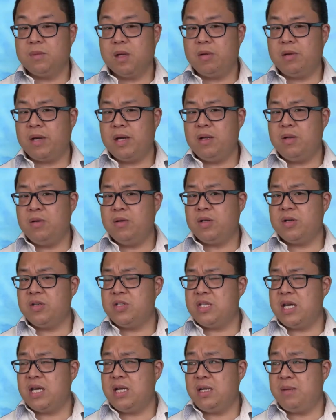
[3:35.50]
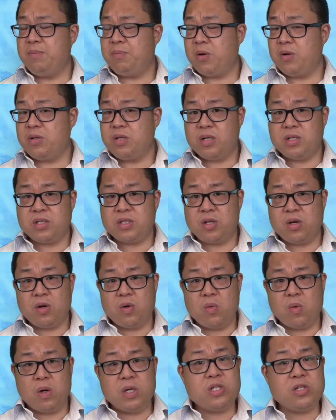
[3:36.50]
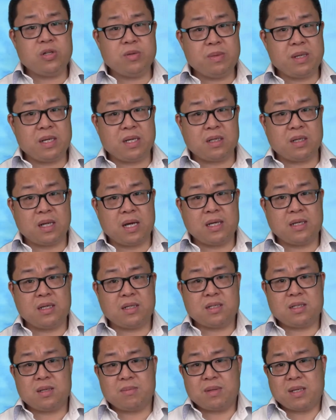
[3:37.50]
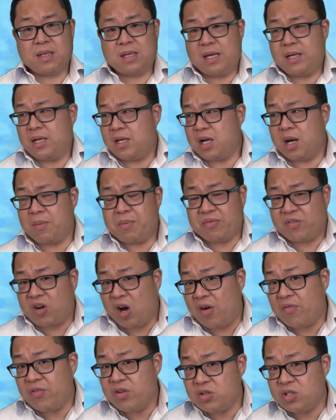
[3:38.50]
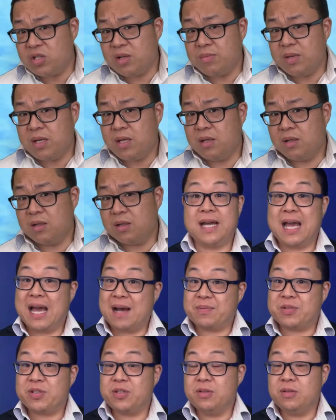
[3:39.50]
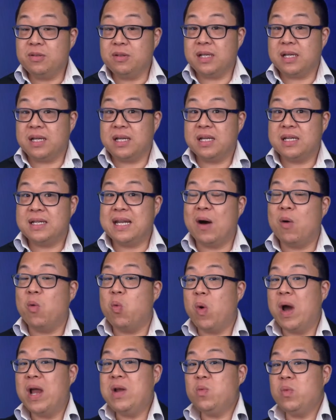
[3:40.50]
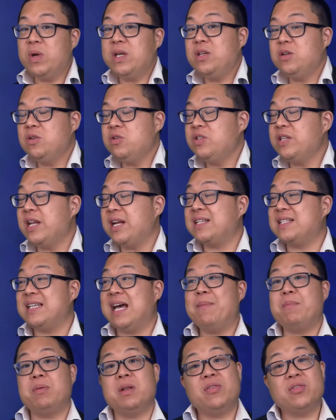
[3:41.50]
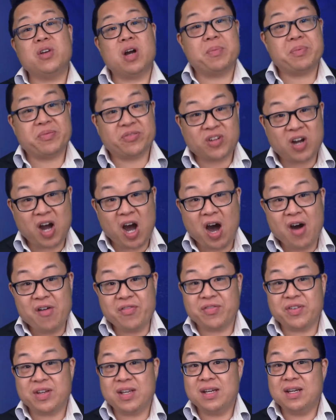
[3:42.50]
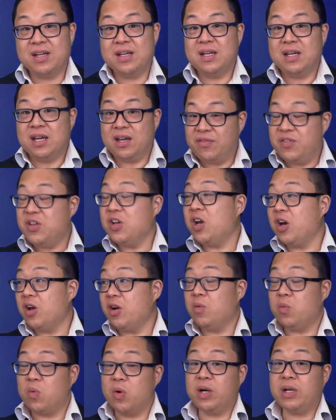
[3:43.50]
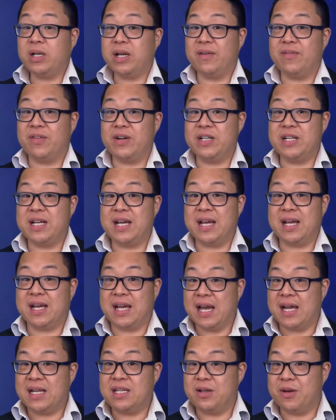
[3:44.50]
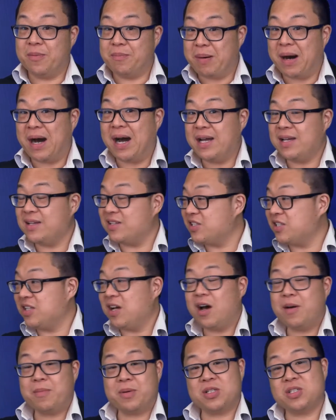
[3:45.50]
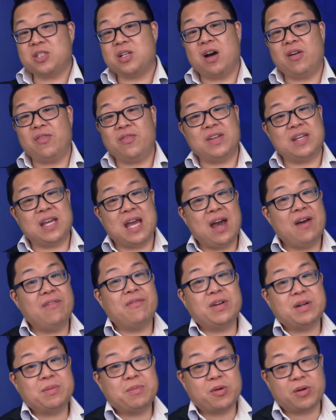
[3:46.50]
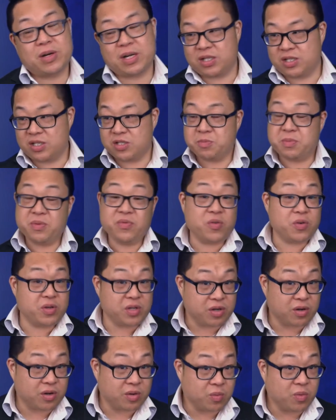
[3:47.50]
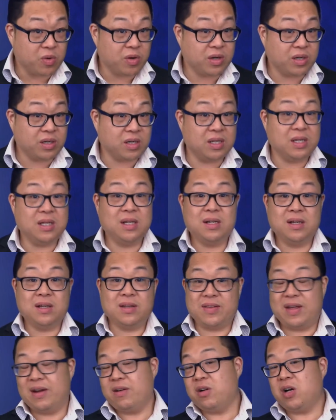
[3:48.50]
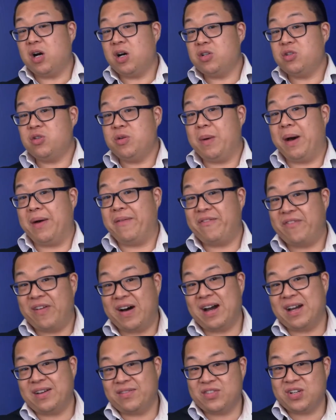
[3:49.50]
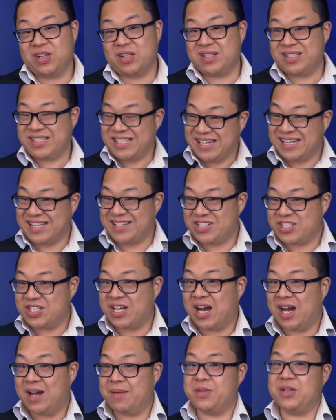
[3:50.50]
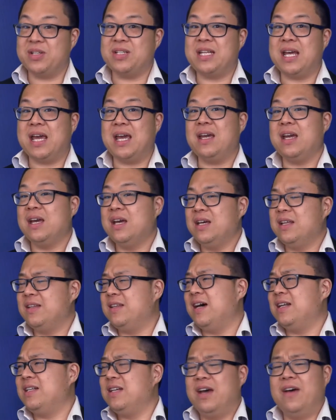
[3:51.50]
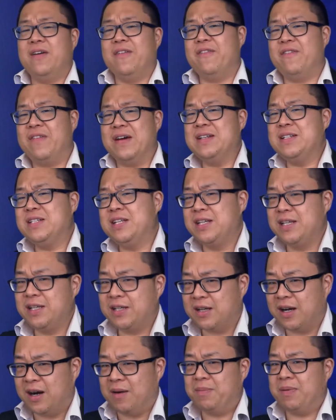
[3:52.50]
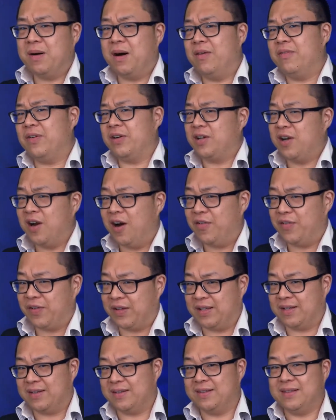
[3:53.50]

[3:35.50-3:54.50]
Okay, Lukas, daily product. So, uh, what do you mean? Like something like a cup of coffee or something? Absolutely. Now, when we use that example of cup of coffee, if you go to work every day and you buy a Starbucks coffee every morning just before you go to work, that'll cost you about $5 each time you take that venti cup of a coffee.